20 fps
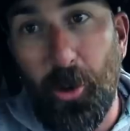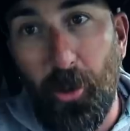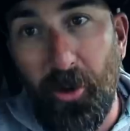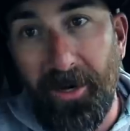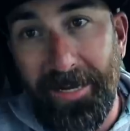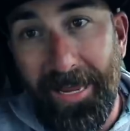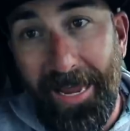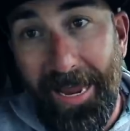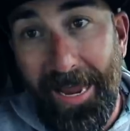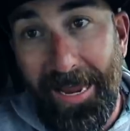
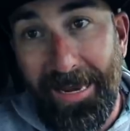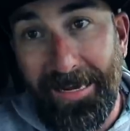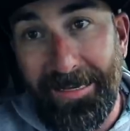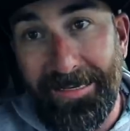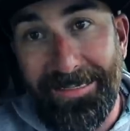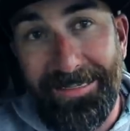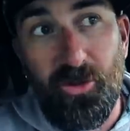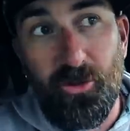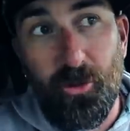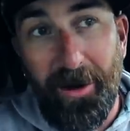going to
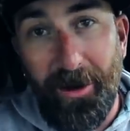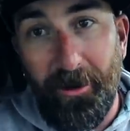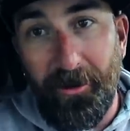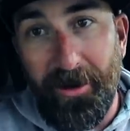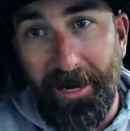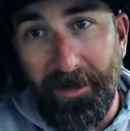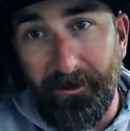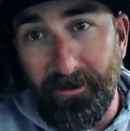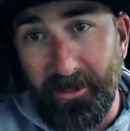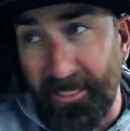hang trail
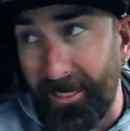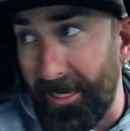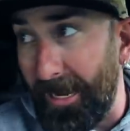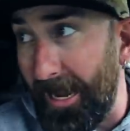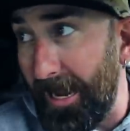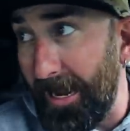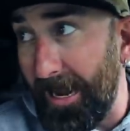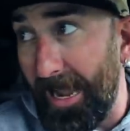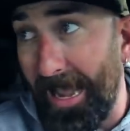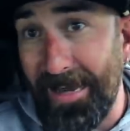cams
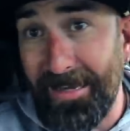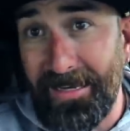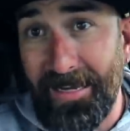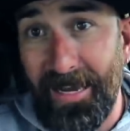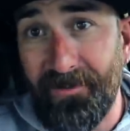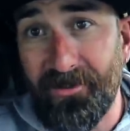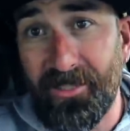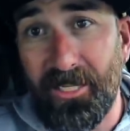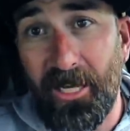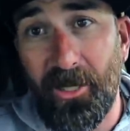today at
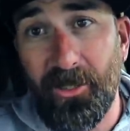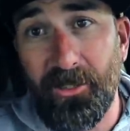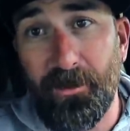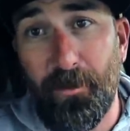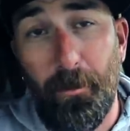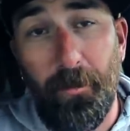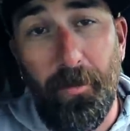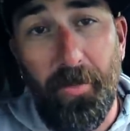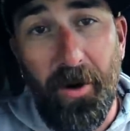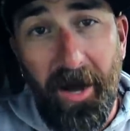Dave's house,
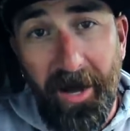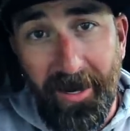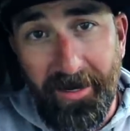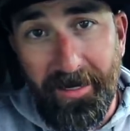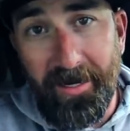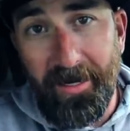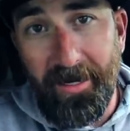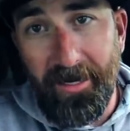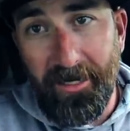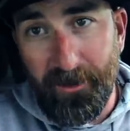
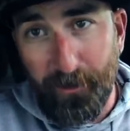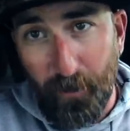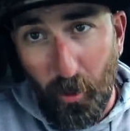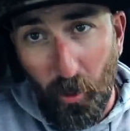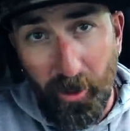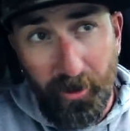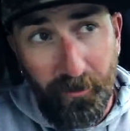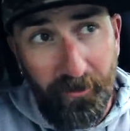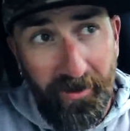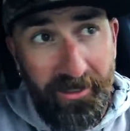but it's
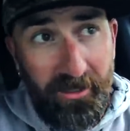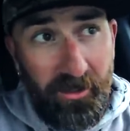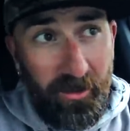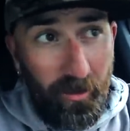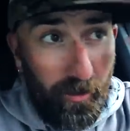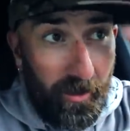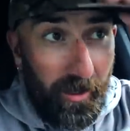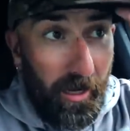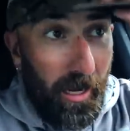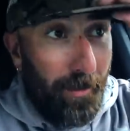pouring rain,
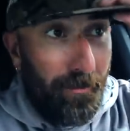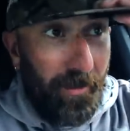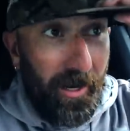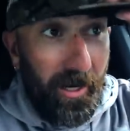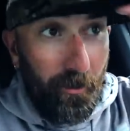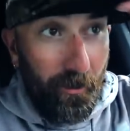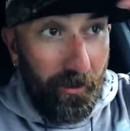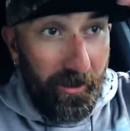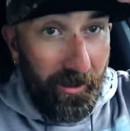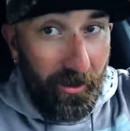so I'm
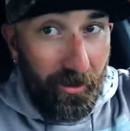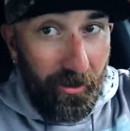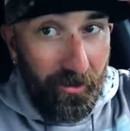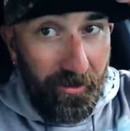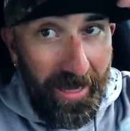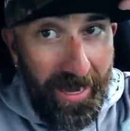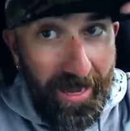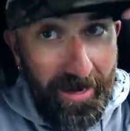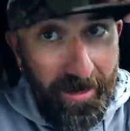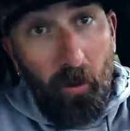not going to do
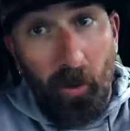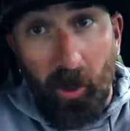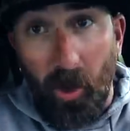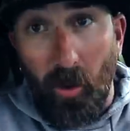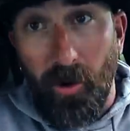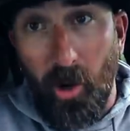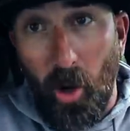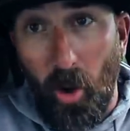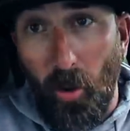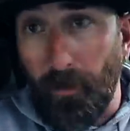that. We're
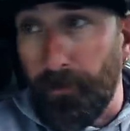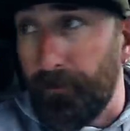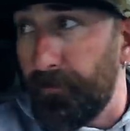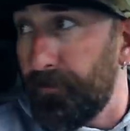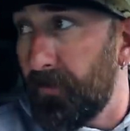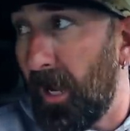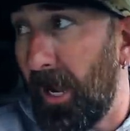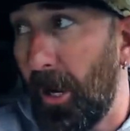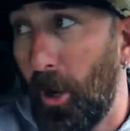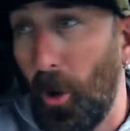going home.
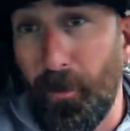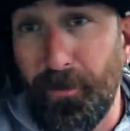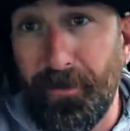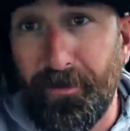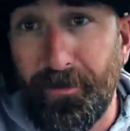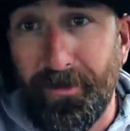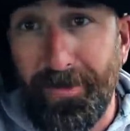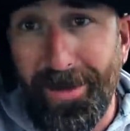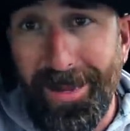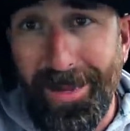I hope
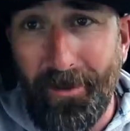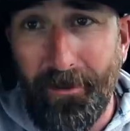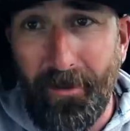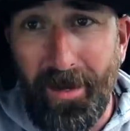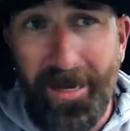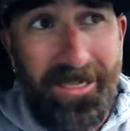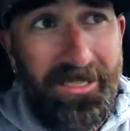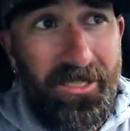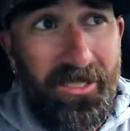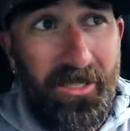
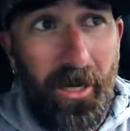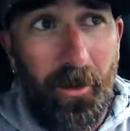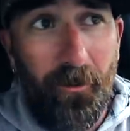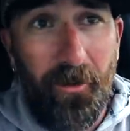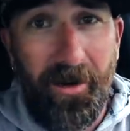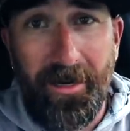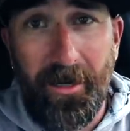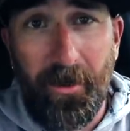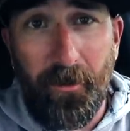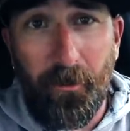it's not
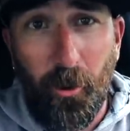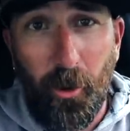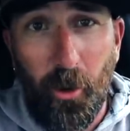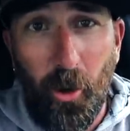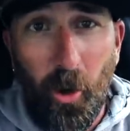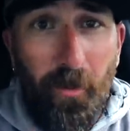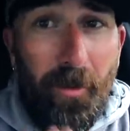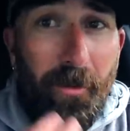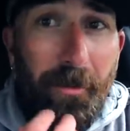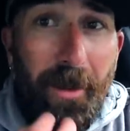raining in Port
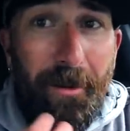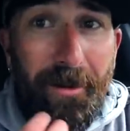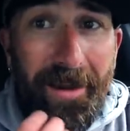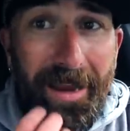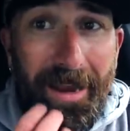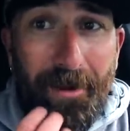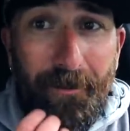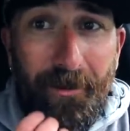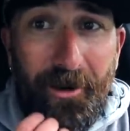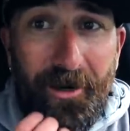Hope, and
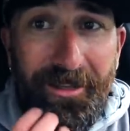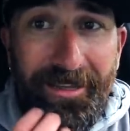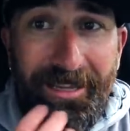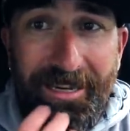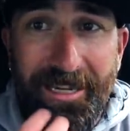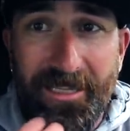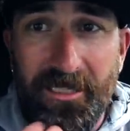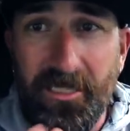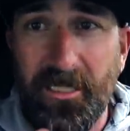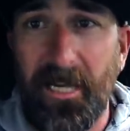maybe Amber and the
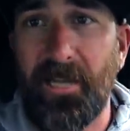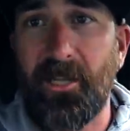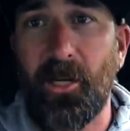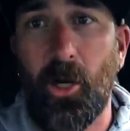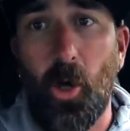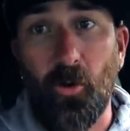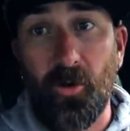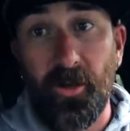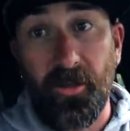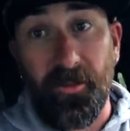kids got to
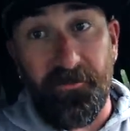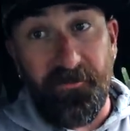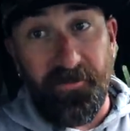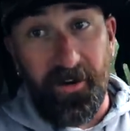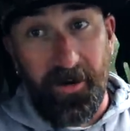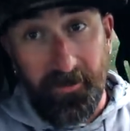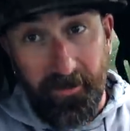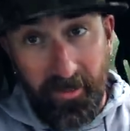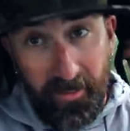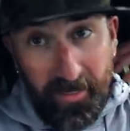go to the
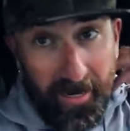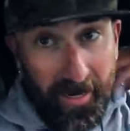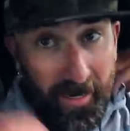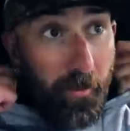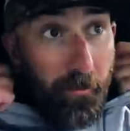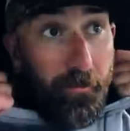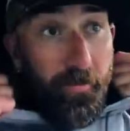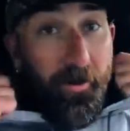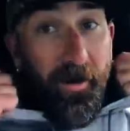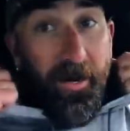fair today.
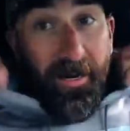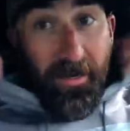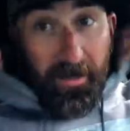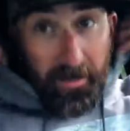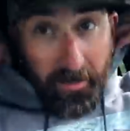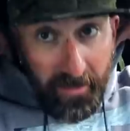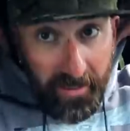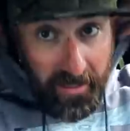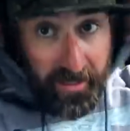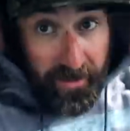But
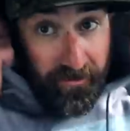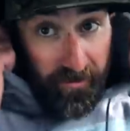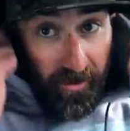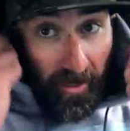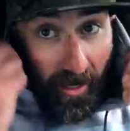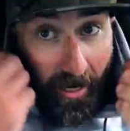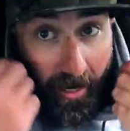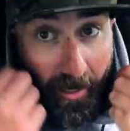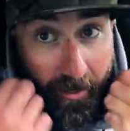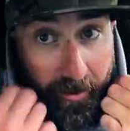if
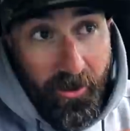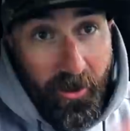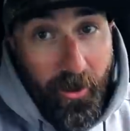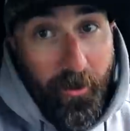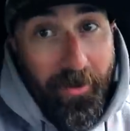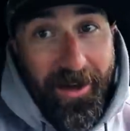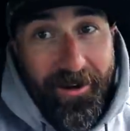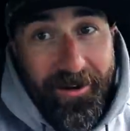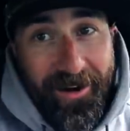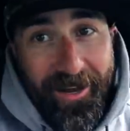not, no
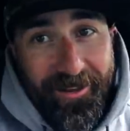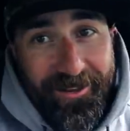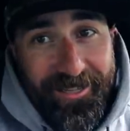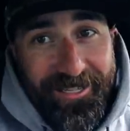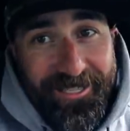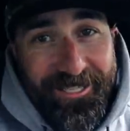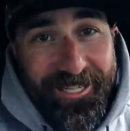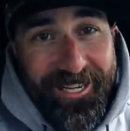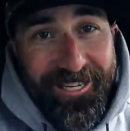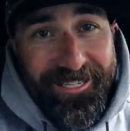matter how
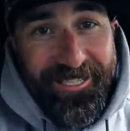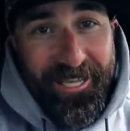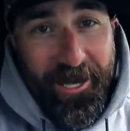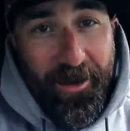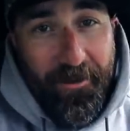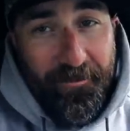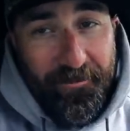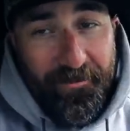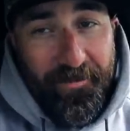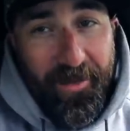this shakes
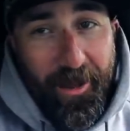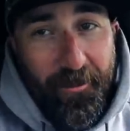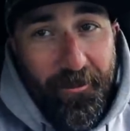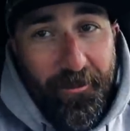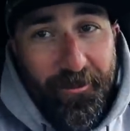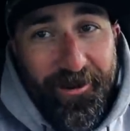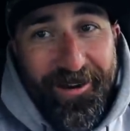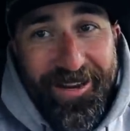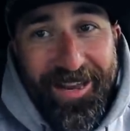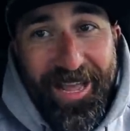up, I'm a
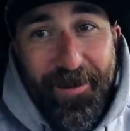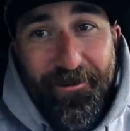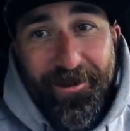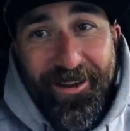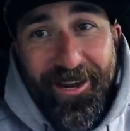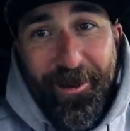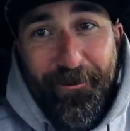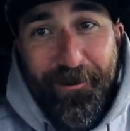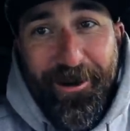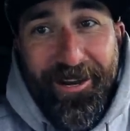pretty happy
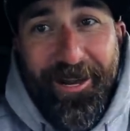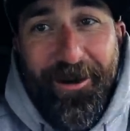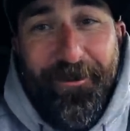guy right